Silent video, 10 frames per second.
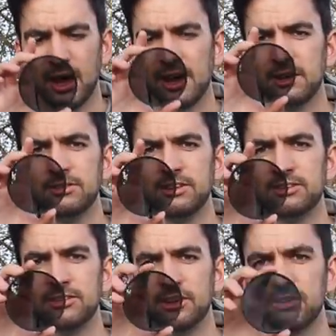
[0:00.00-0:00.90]
I use
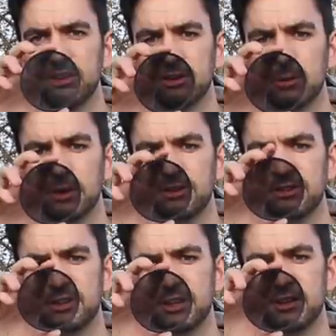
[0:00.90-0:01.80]
these circular
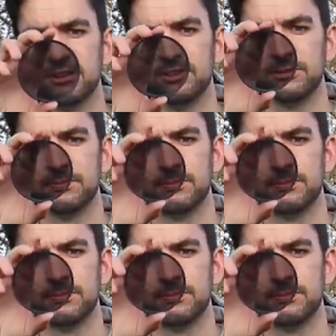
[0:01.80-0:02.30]
ones and